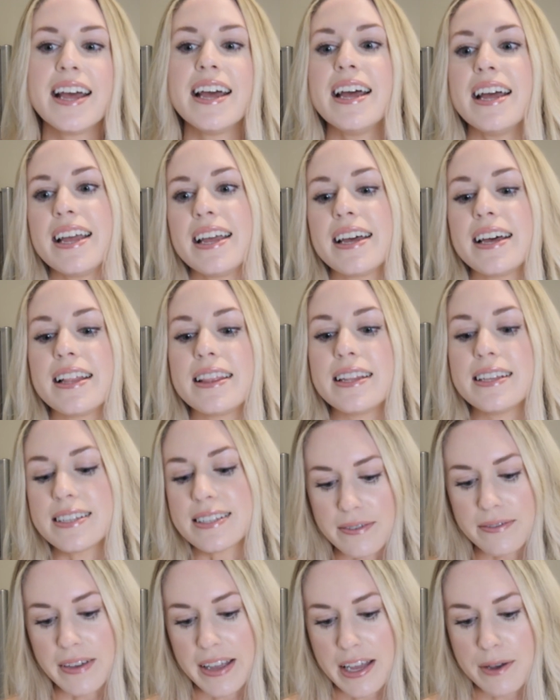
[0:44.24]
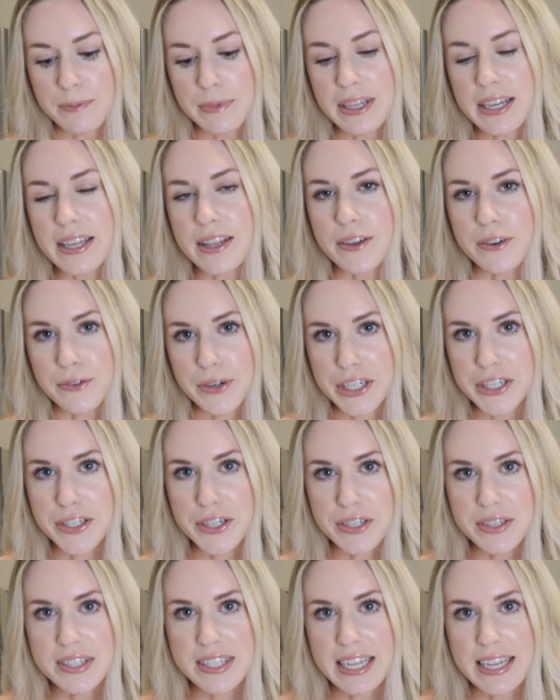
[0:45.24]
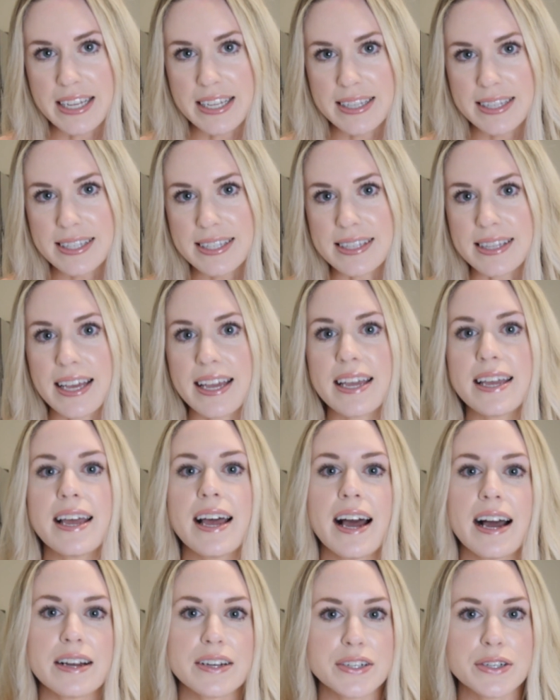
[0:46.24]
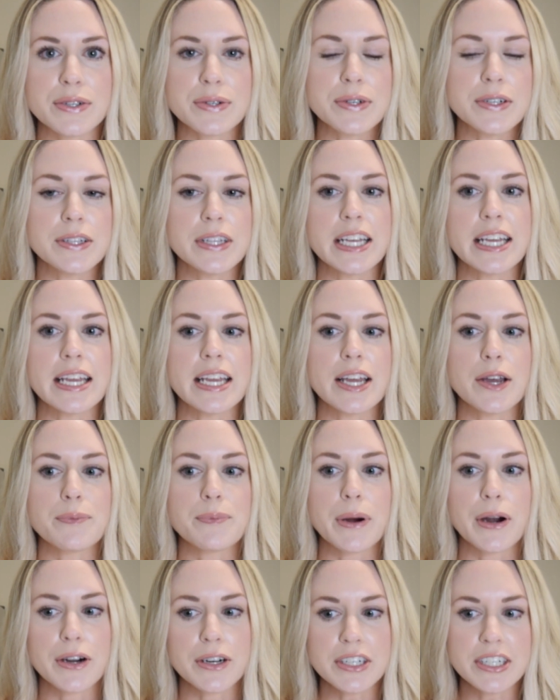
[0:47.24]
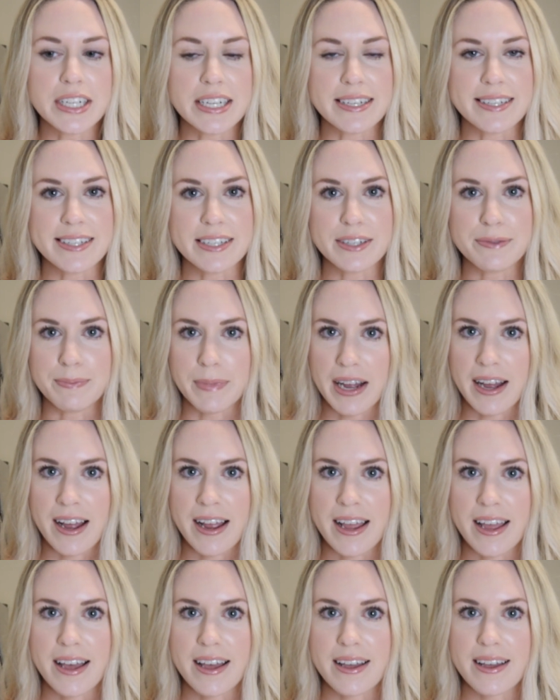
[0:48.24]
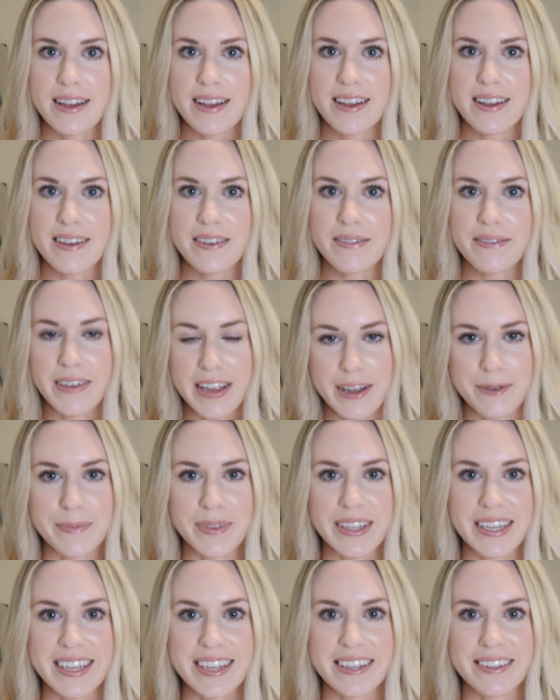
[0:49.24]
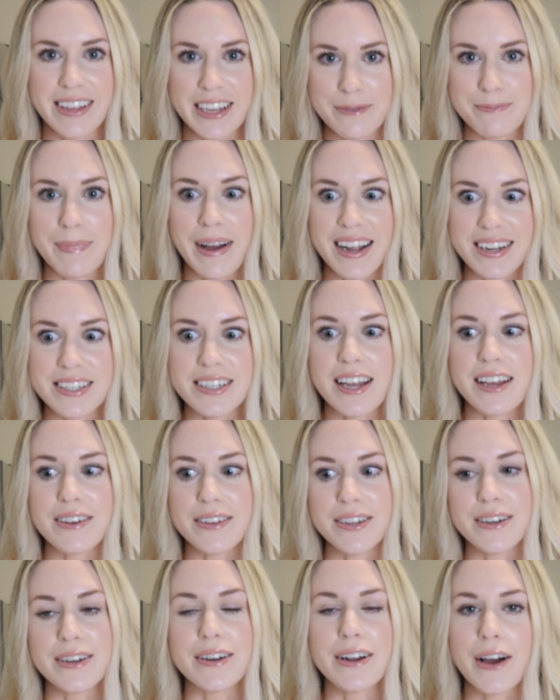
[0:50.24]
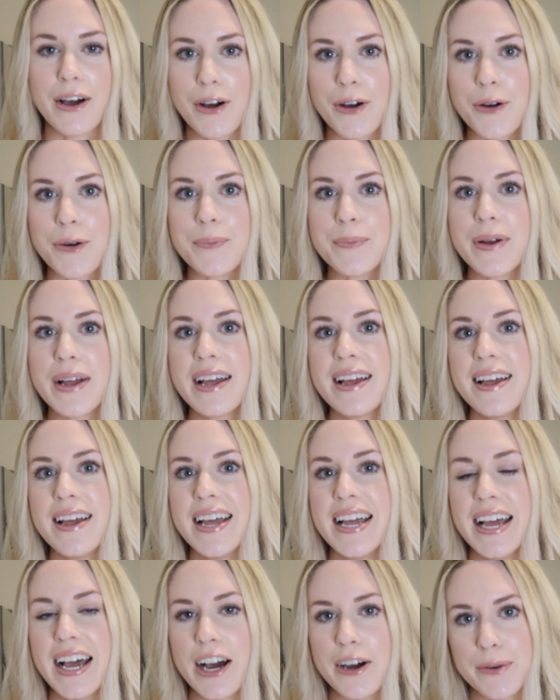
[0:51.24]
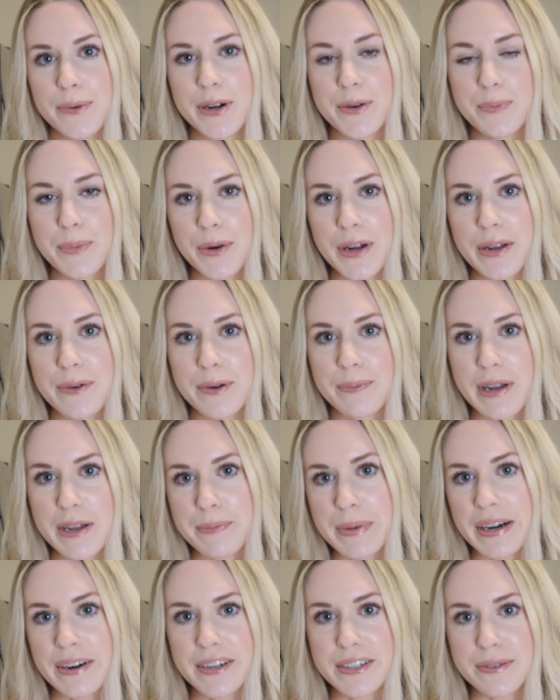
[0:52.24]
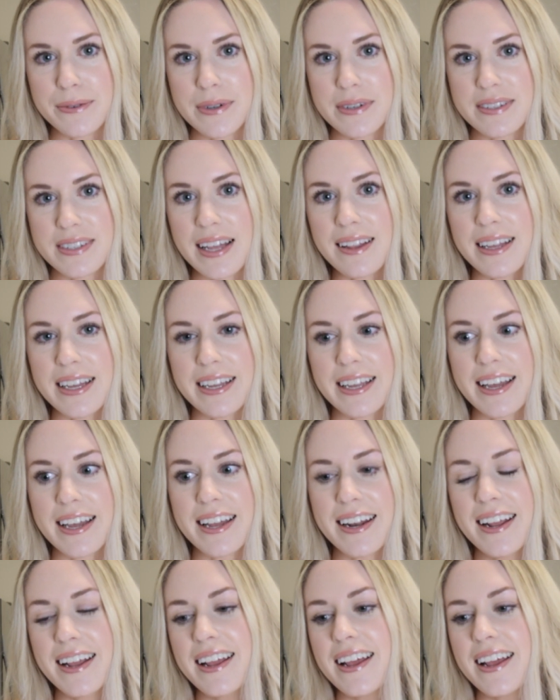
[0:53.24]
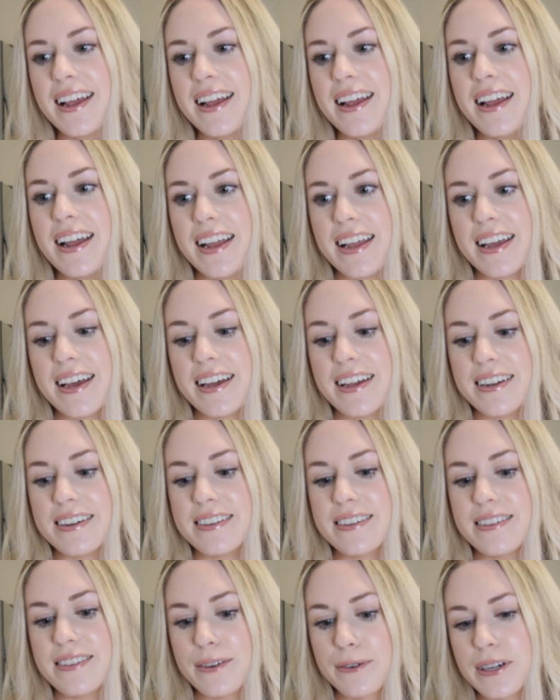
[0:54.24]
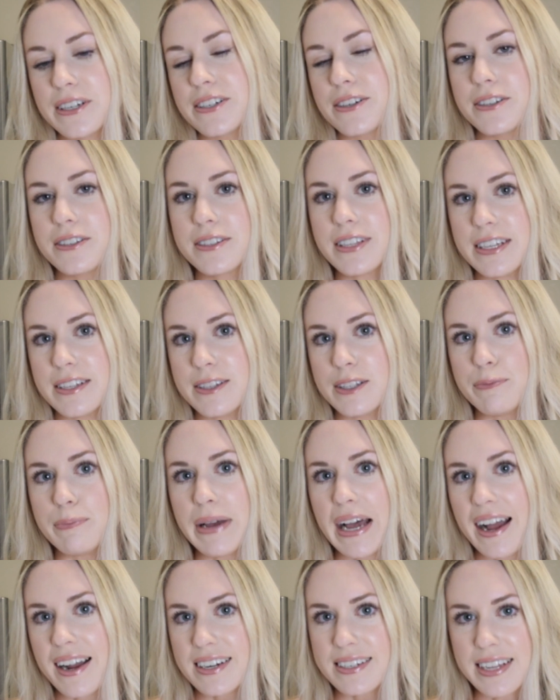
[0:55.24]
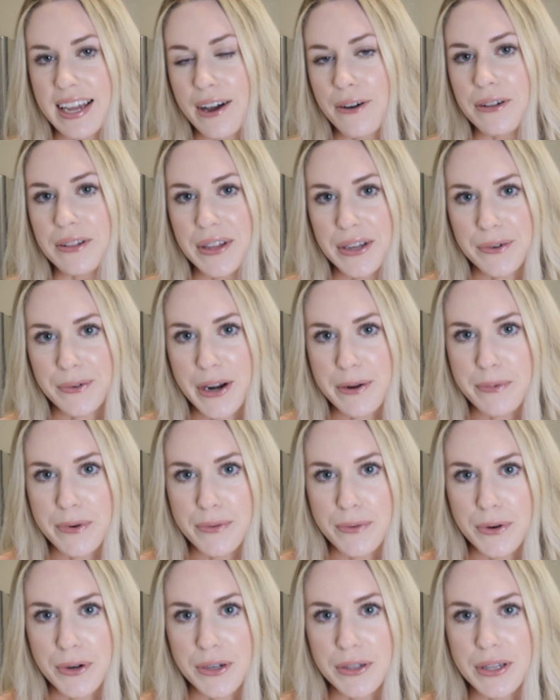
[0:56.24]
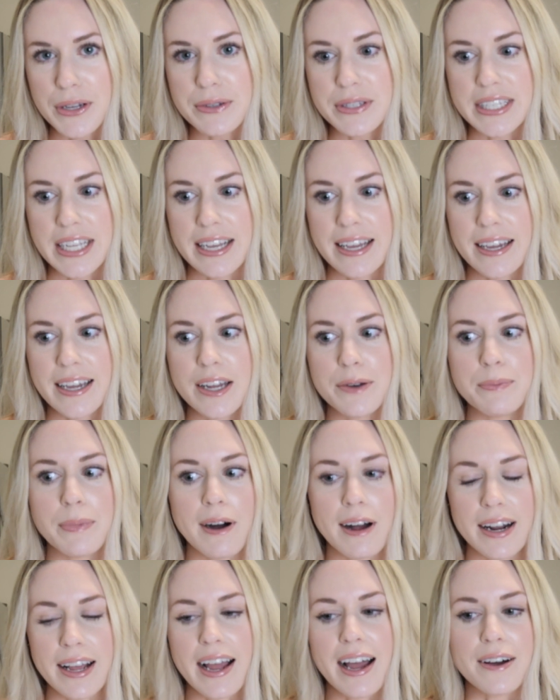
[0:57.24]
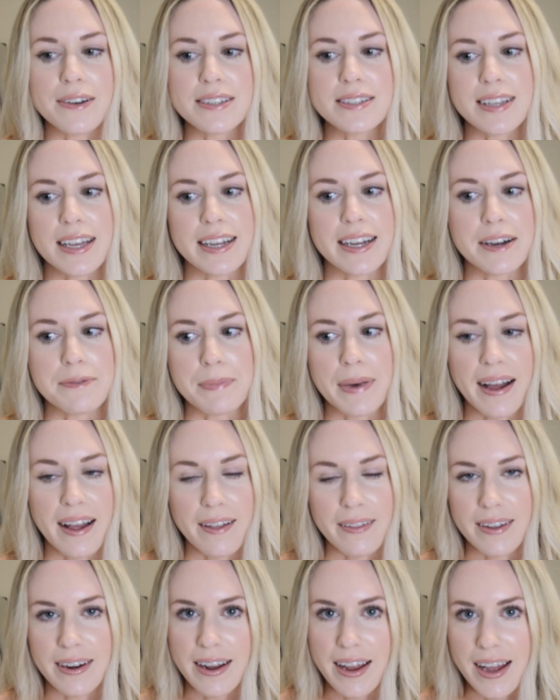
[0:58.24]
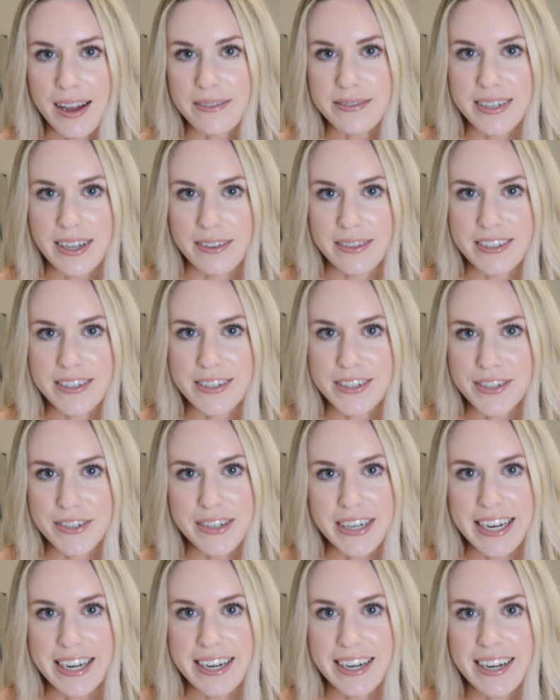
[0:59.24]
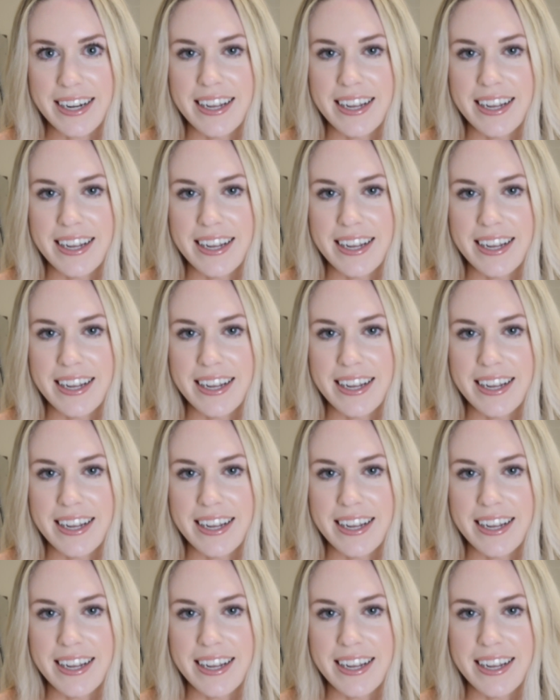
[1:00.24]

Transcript: And this family, the Richardsons, they actually purchased my family, like my childhood home at one point when my parents were selling it. And the Richardsons backed out like right before closing and bought a house like a mile and a half down the street.